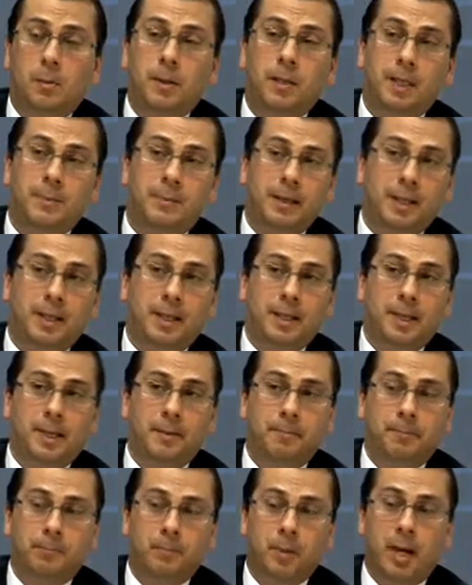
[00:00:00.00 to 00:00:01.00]
We expect
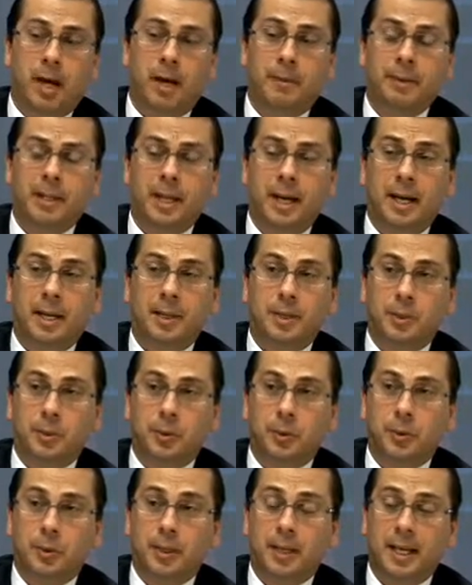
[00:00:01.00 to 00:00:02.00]
the RBA
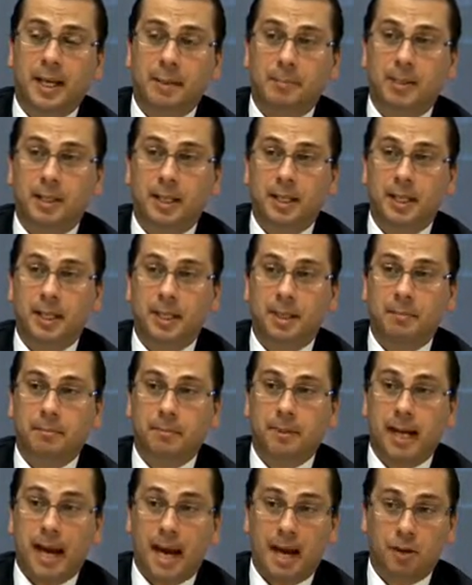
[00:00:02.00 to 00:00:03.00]
to keep the
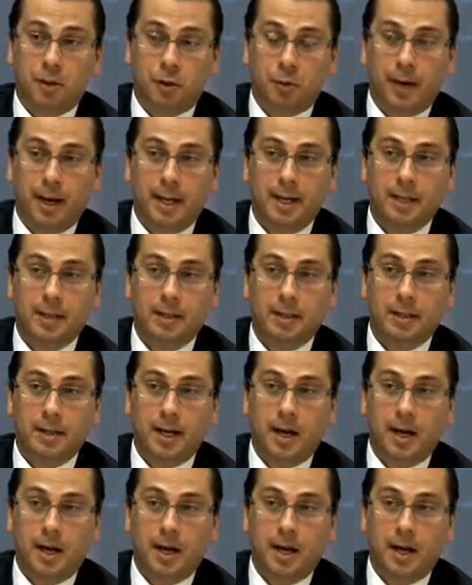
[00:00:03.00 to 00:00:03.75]
cash rate